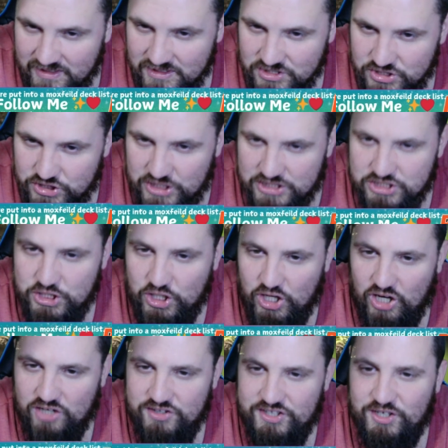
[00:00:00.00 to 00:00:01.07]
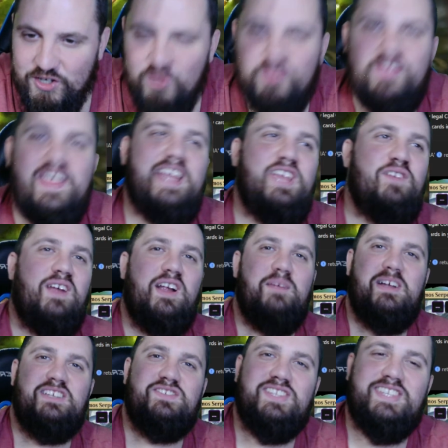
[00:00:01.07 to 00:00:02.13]
Shisher, too, thank you very
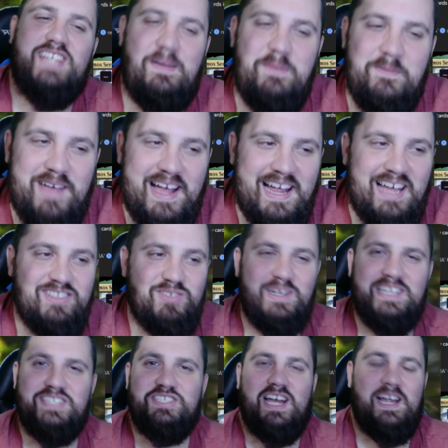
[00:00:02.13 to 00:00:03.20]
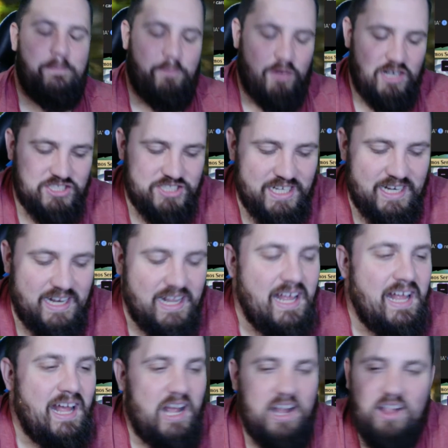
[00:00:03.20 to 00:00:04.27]
much for stopping by on Twitch. I appreciate it.
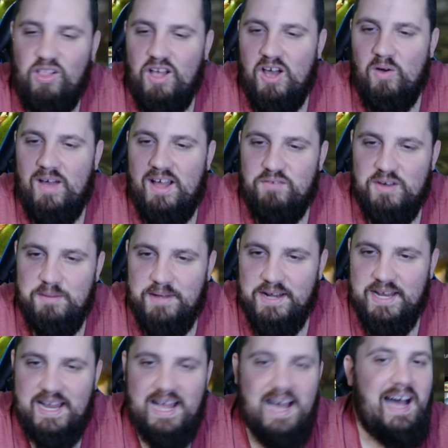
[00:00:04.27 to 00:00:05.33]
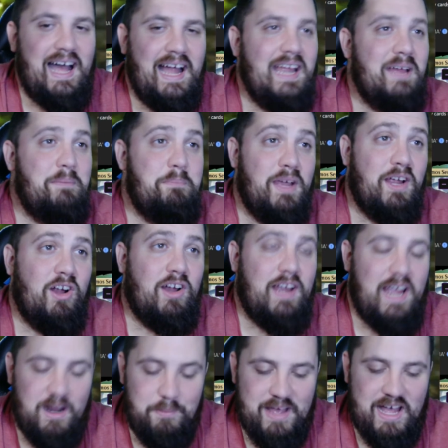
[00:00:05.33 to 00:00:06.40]
Hello, everybody. I am Bigger
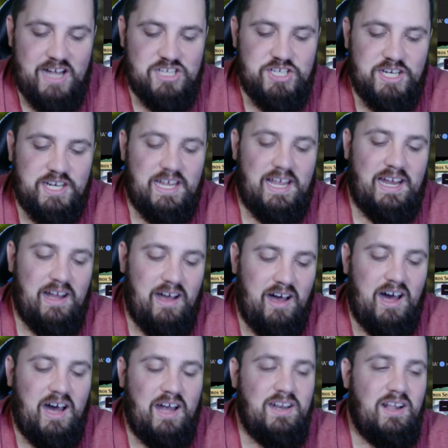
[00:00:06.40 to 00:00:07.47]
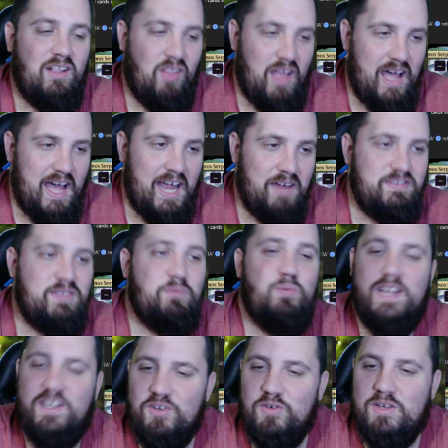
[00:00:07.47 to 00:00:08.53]
Gayer Magic, and on lives,
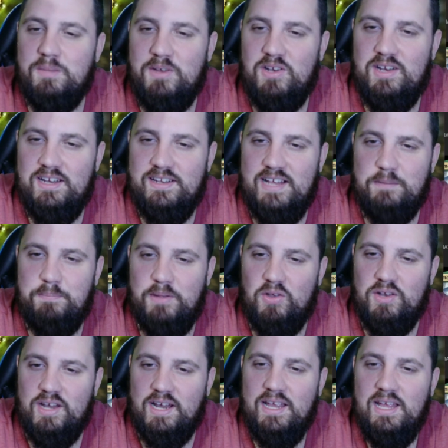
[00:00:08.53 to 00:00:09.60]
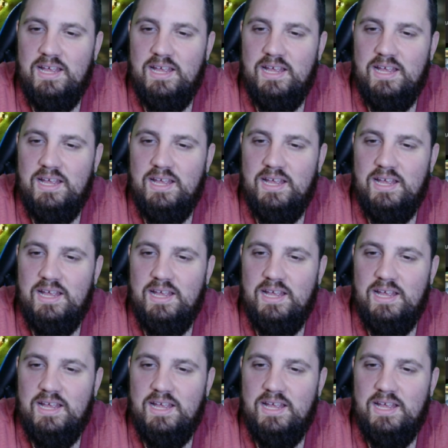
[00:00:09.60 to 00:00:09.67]
we do community deck building.